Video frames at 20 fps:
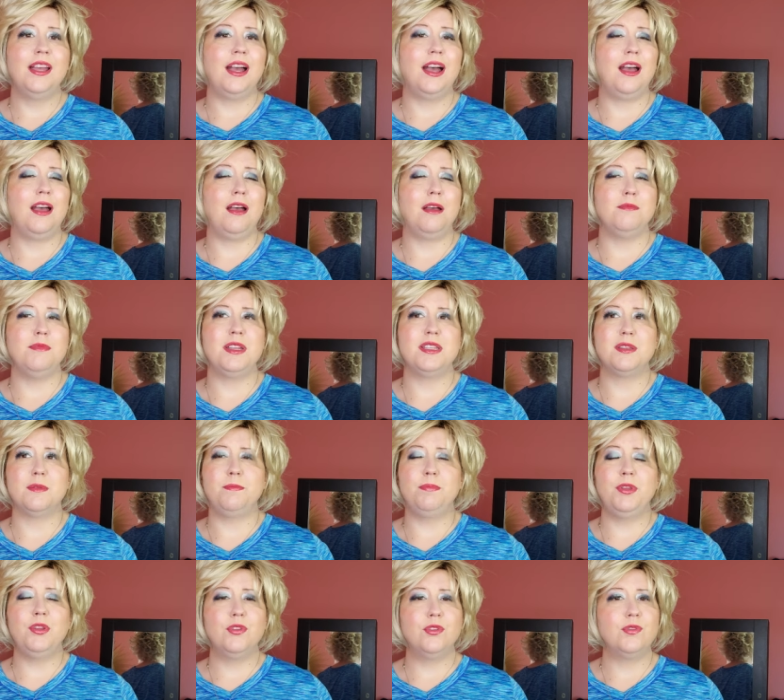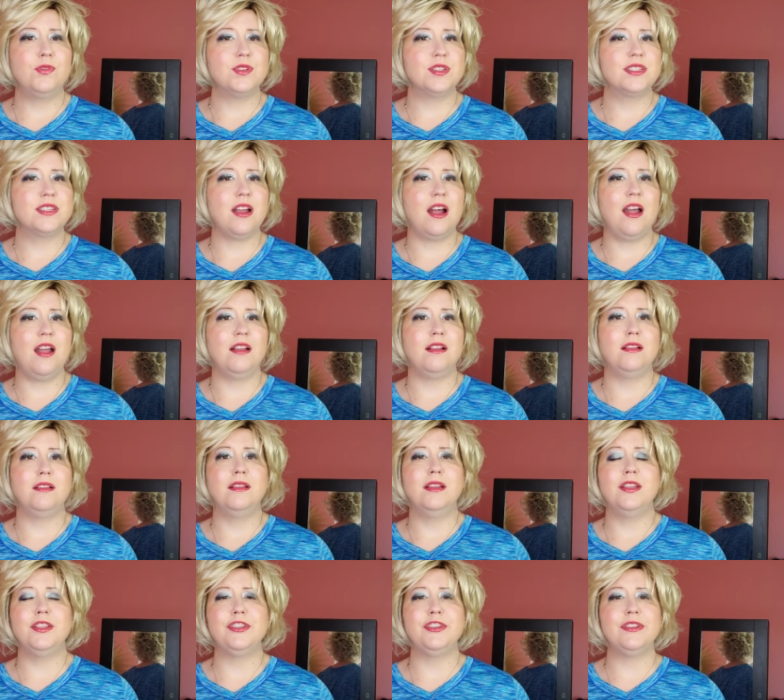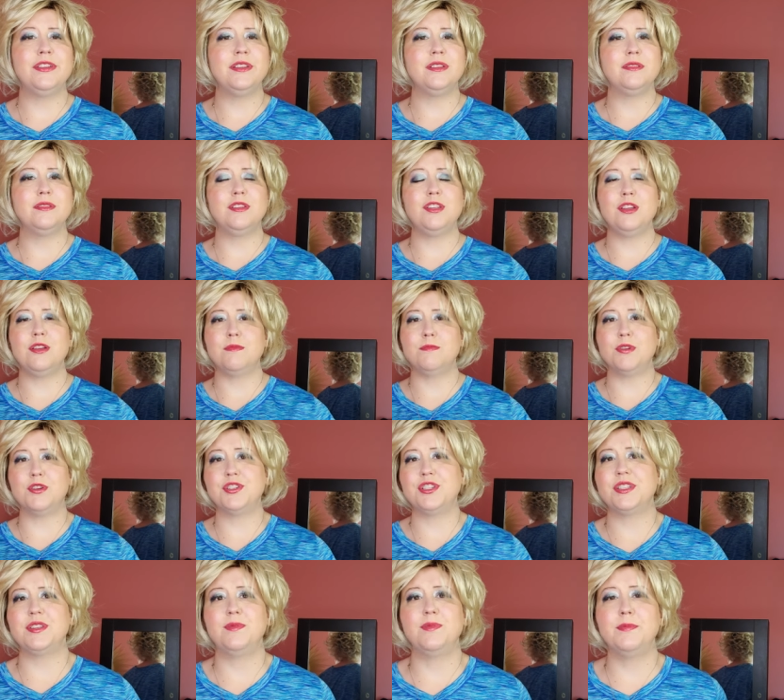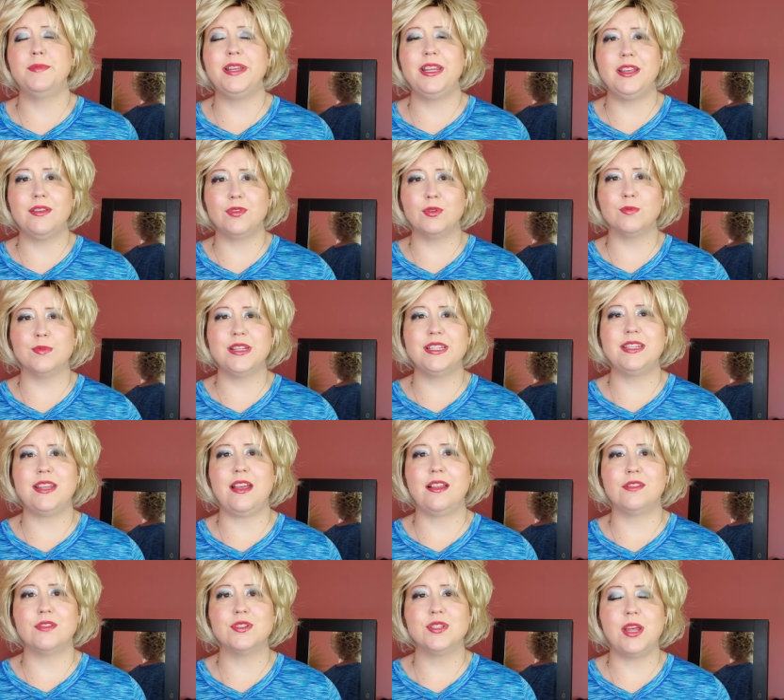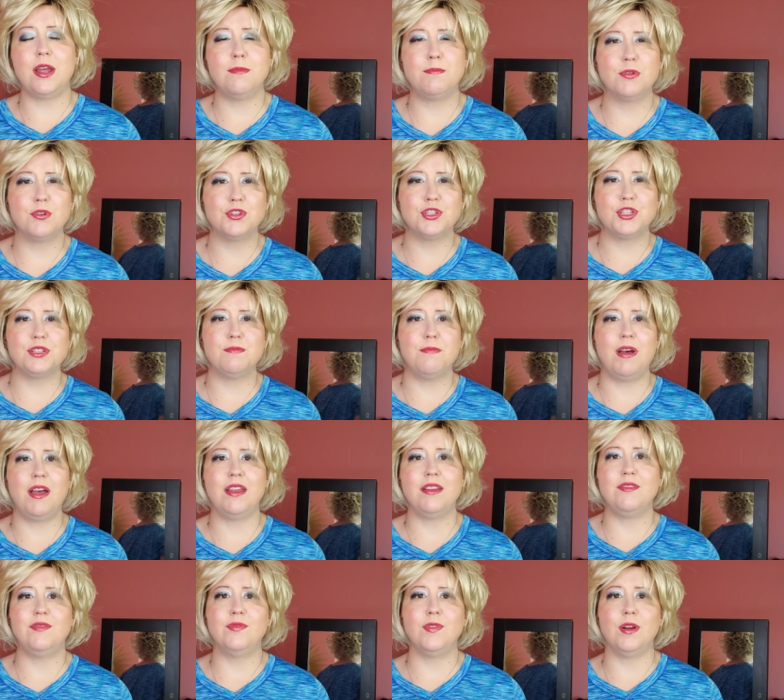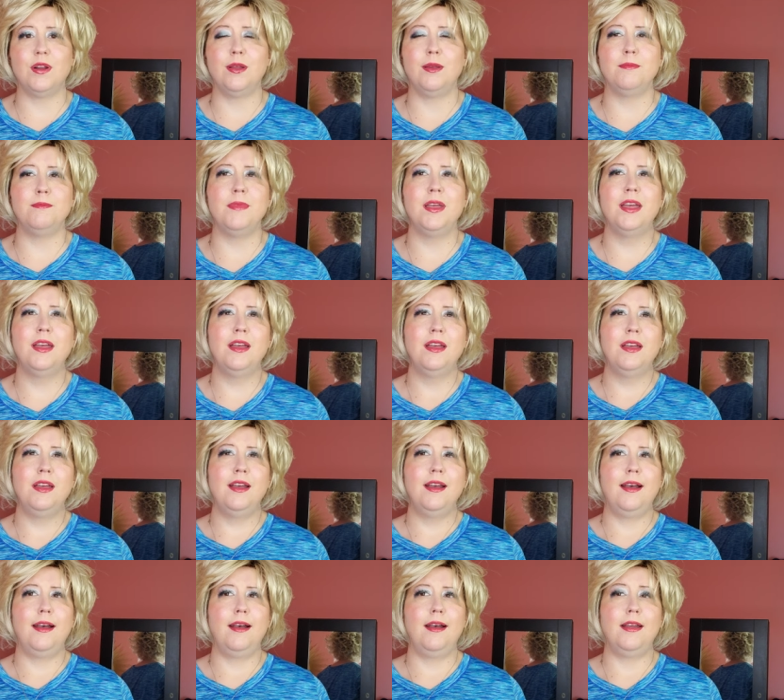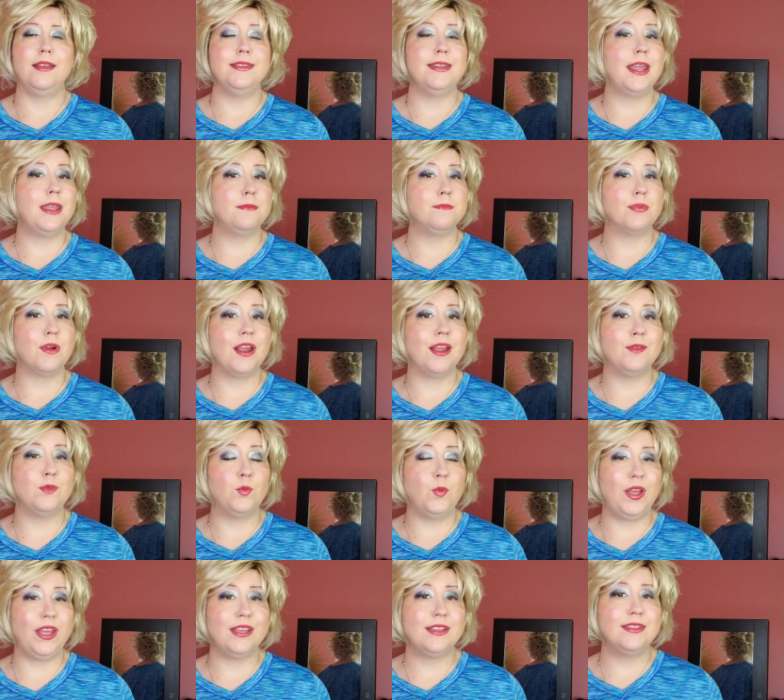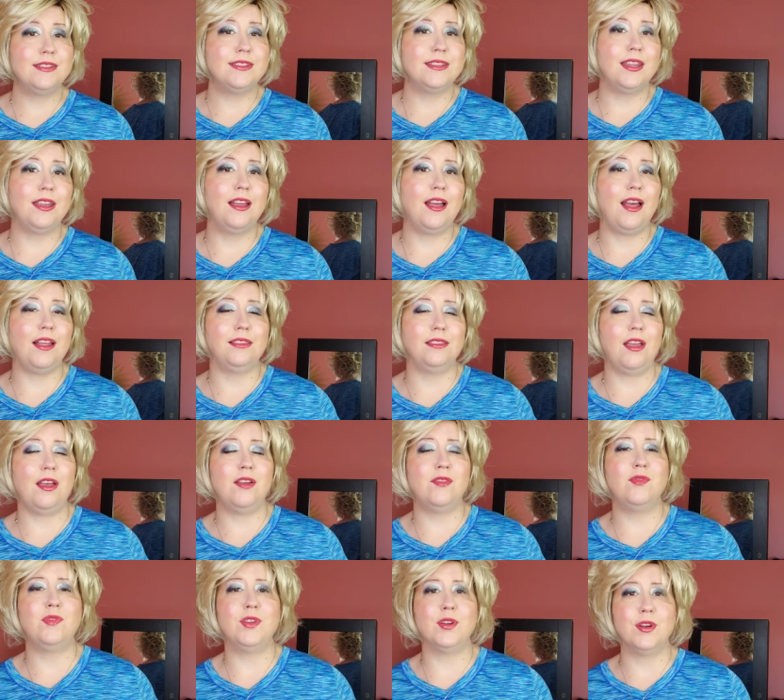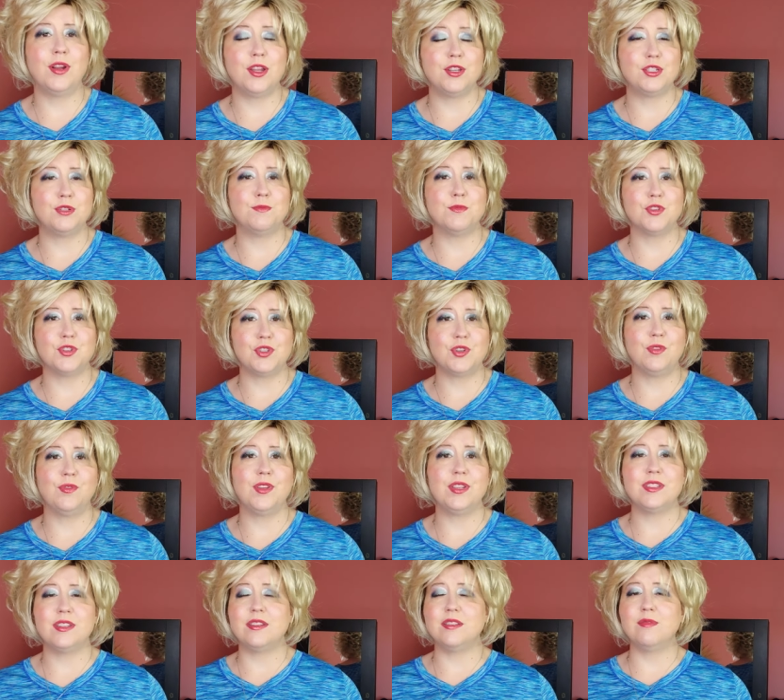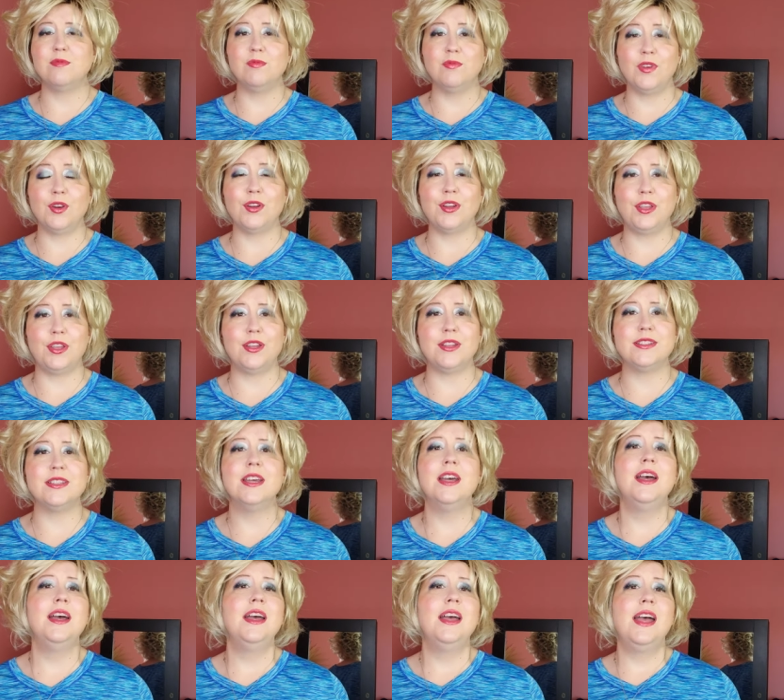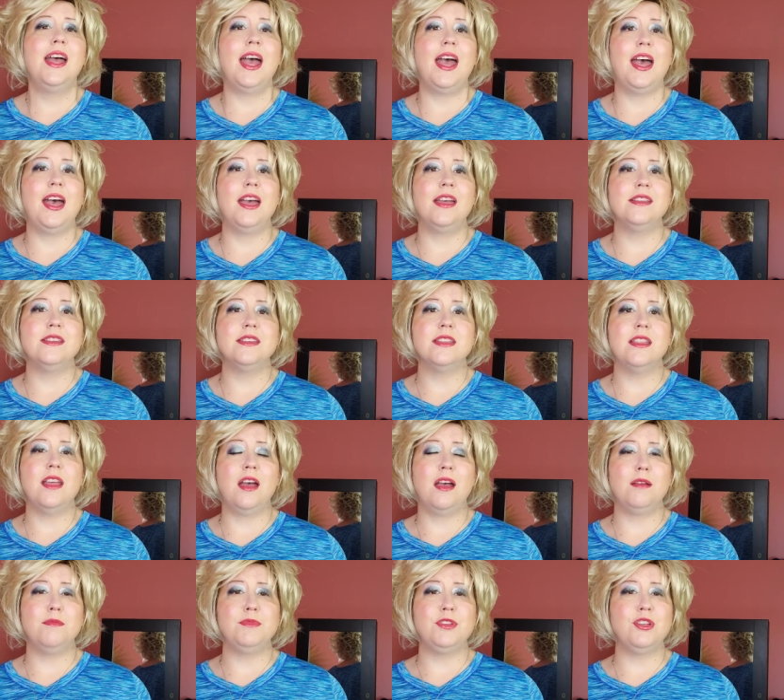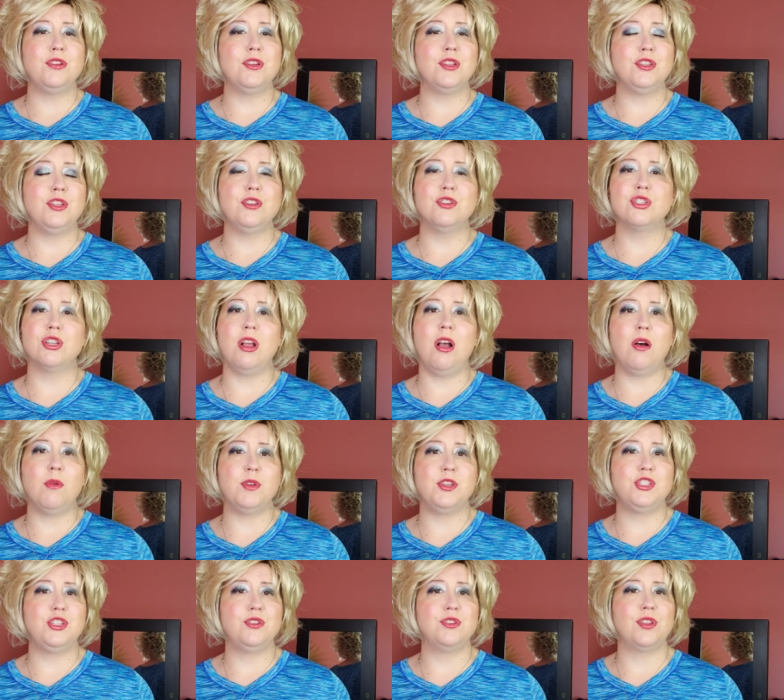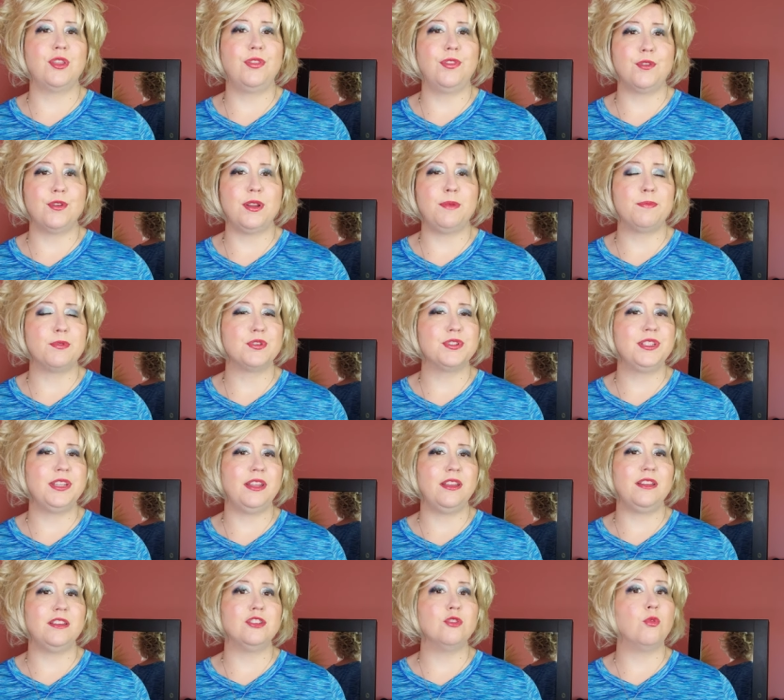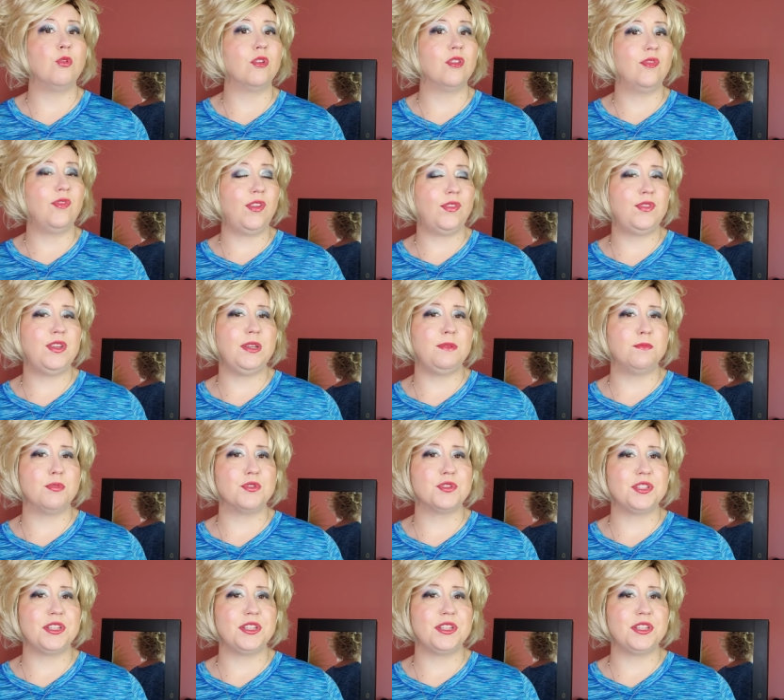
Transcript: Um, it's a beautiful style. You can, you can purchase it from any of the retailers. I purchased mine from uh, name brand wigs. I love their customer service. It's very good. And um, you can usually always use a 30% or 15%